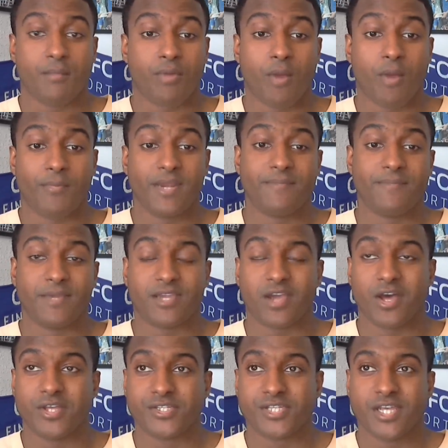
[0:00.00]
Probably
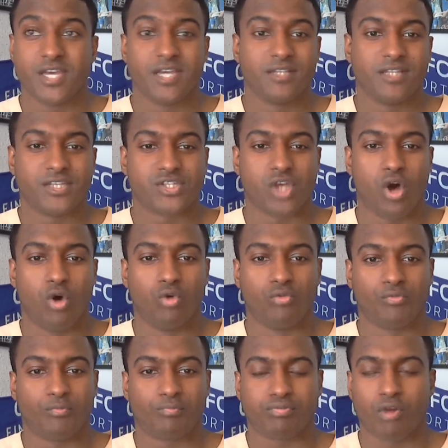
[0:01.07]
because this
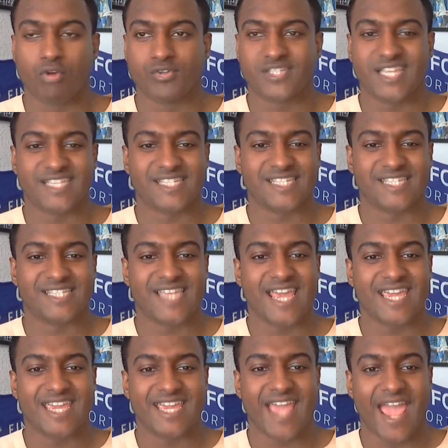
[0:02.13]
whole process is
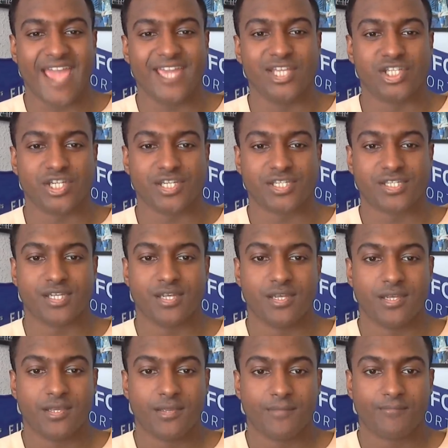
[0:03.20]
taking ages
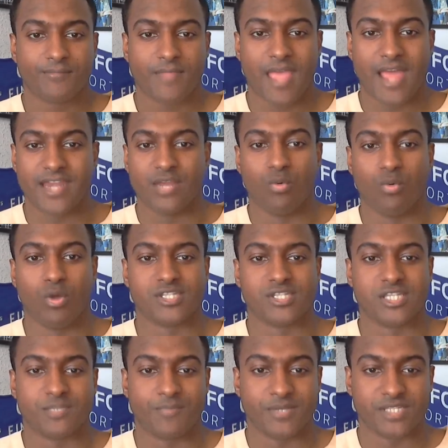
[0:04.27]
and he wants
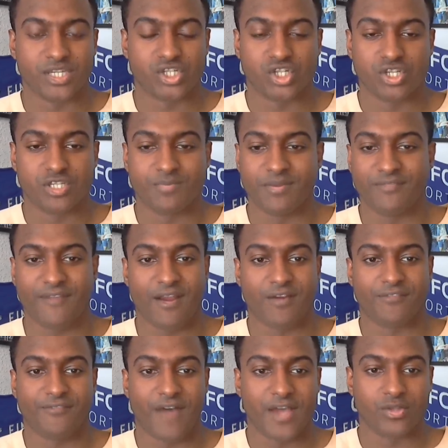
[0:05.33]
his position to be
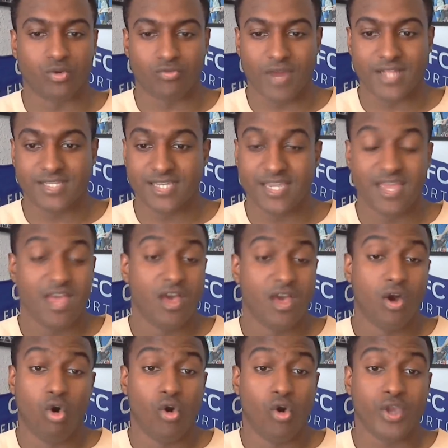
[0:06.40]
verified already.
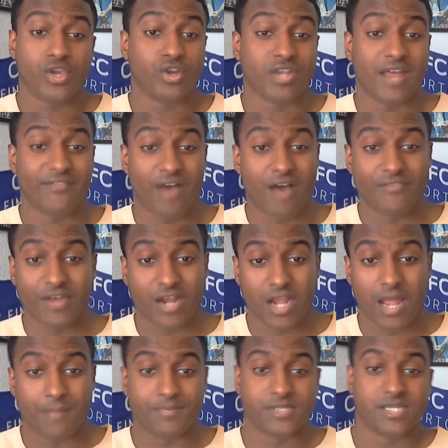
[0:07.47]
Or he could have other
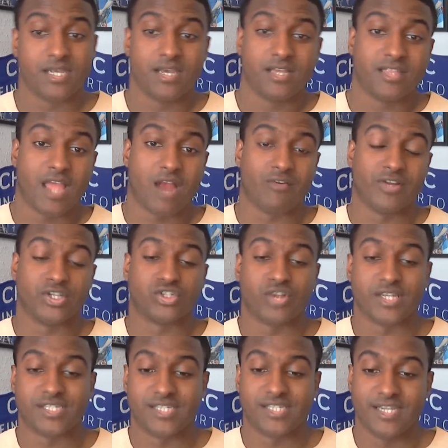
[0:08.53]
clubs that are
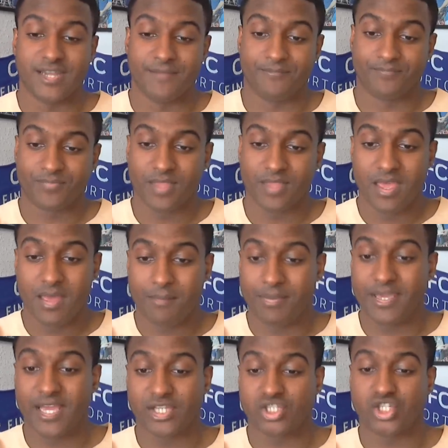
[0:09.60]
interested in him.
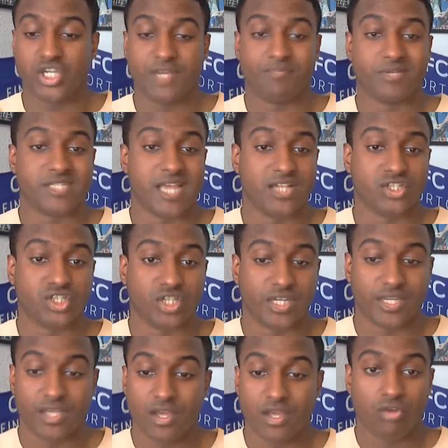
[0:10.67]
PSG,
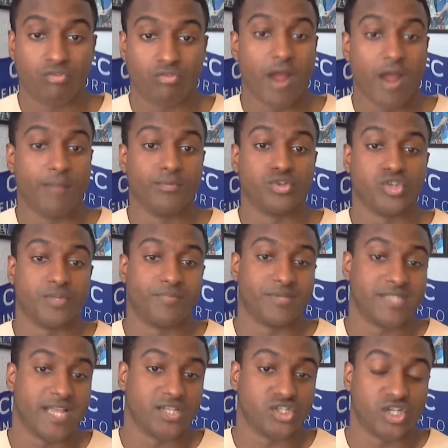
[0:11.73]
potentially. Real Madrid,
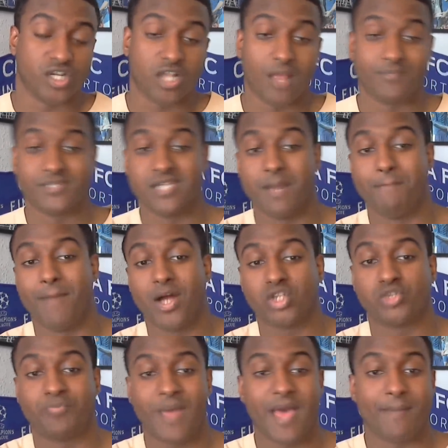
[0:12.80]
potentially. Clubs in a
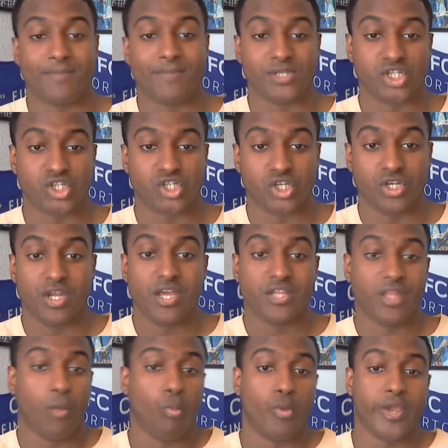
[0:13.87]
much better position
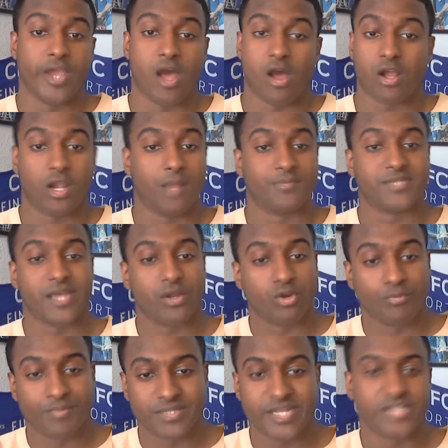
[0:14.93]
than we are. Clubs that
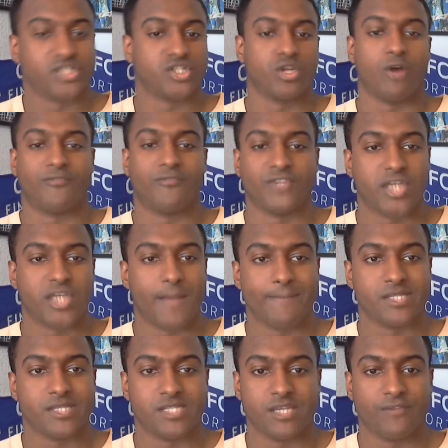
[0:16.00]
could potentially offer
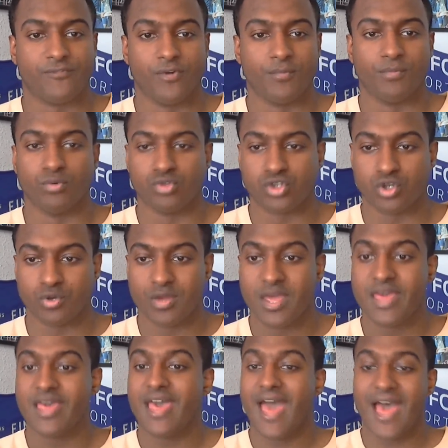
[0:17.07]
Champions League football too.
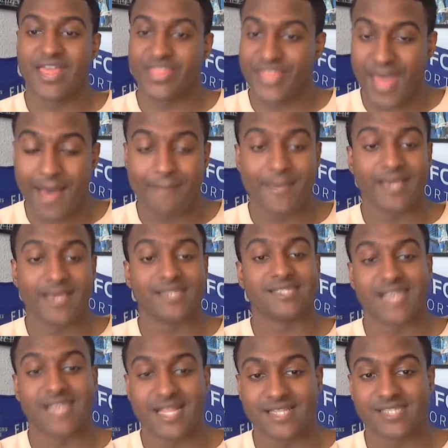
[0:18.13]
And that makes
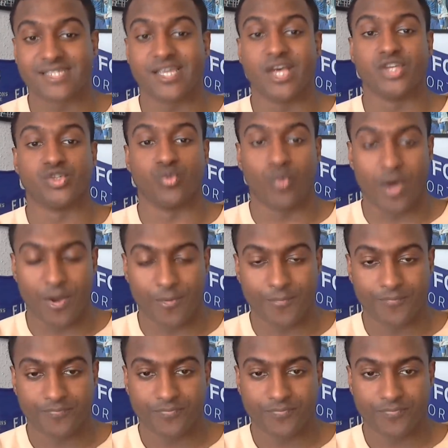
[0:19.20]
sense as well.